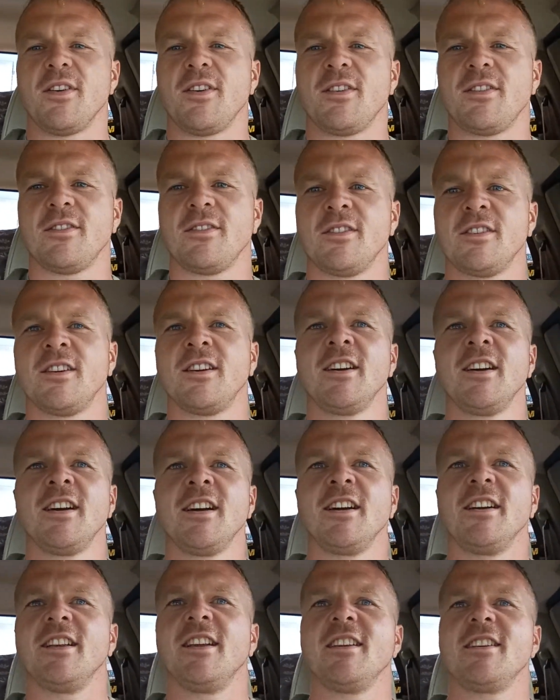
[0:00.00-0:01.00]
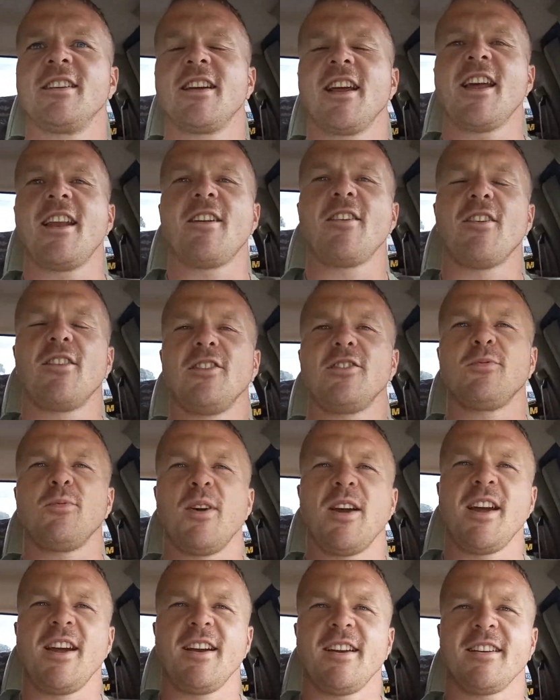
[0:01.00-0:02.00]
And then you're gaining all this
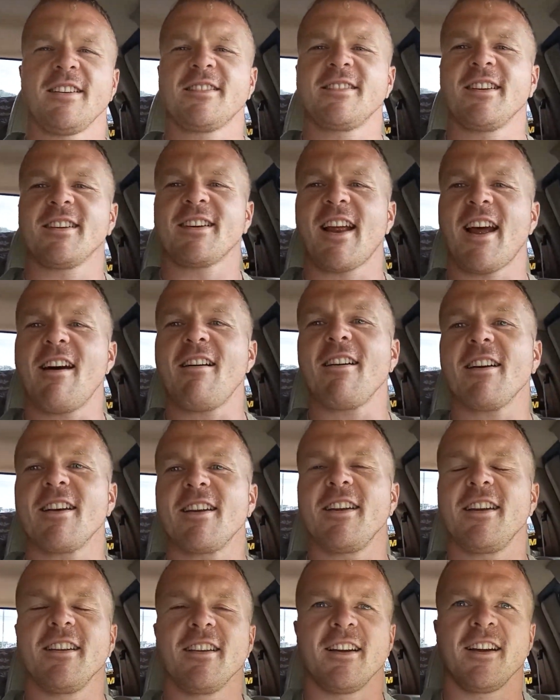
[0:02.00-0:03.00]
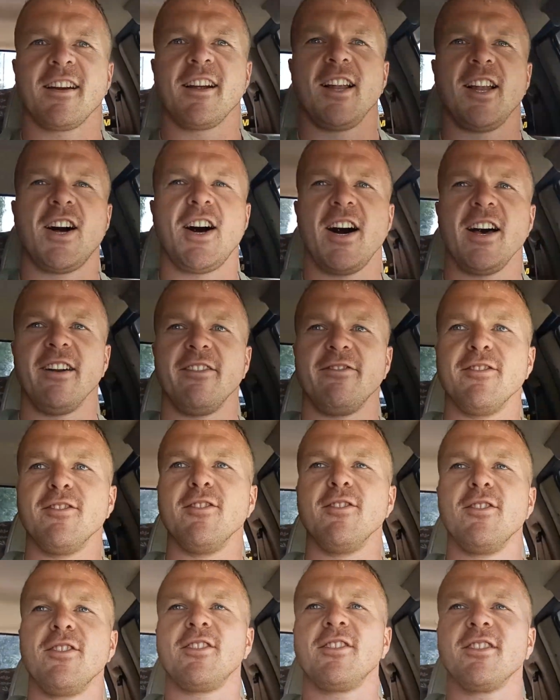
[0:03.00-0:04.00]
weight. It's like, now I can eat like a lot of
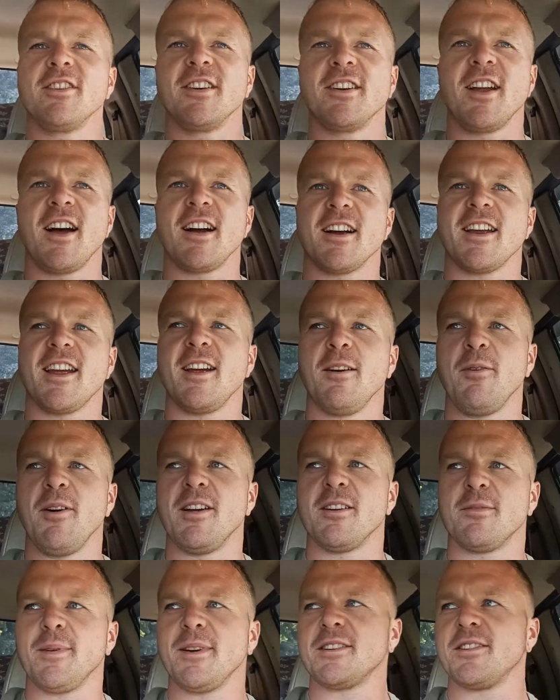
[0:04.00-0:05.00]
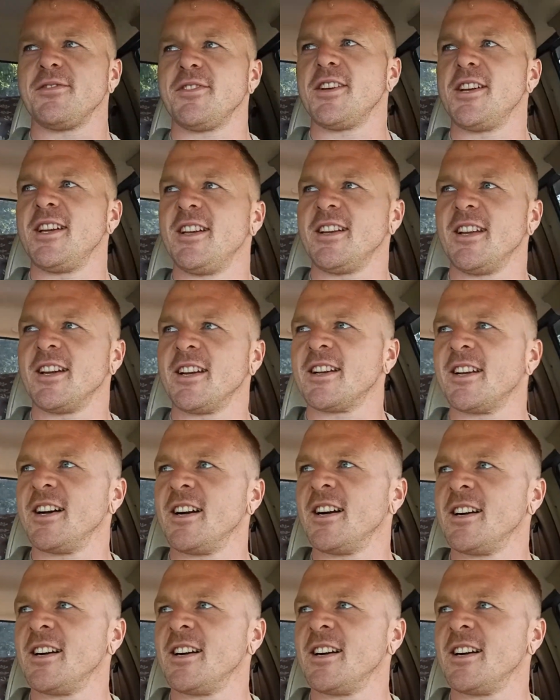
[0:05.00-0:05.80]
food and not gain weight, especially if you eat like,